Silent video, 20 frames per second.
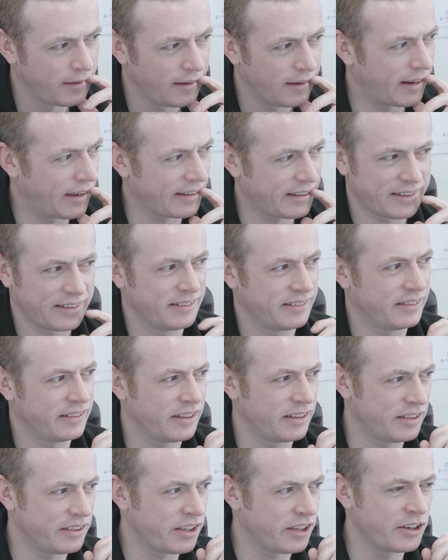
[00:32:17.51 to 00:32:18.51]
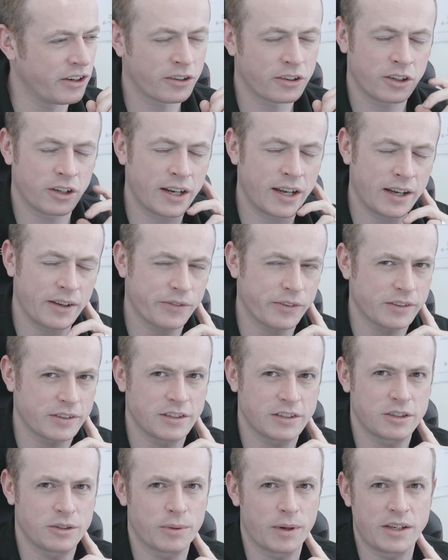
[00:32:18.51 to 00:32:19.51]
like they, they're not going to have the
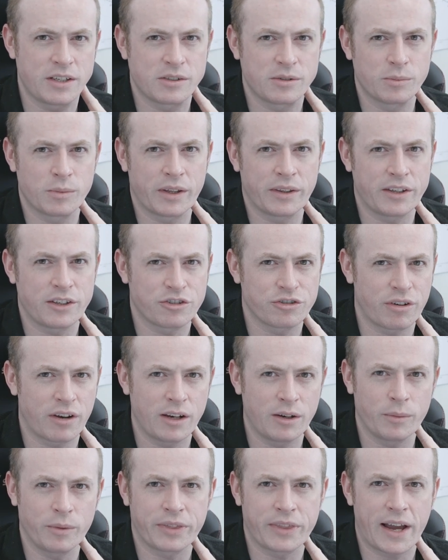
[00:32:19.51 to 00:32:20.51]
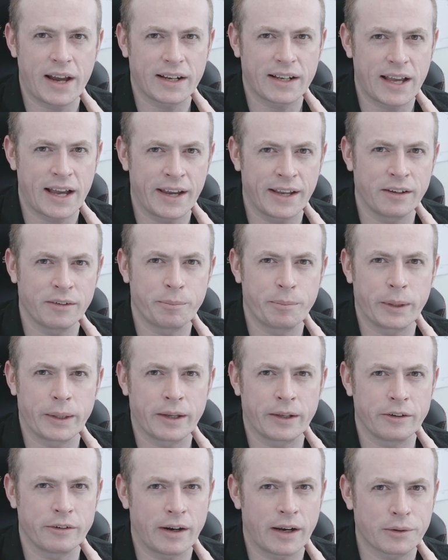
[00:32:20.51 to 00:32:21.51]
situation where they train with that kind of
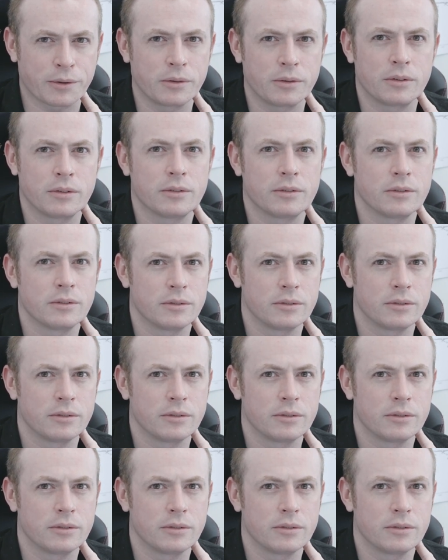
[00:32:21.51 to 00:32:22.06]
beginner adult.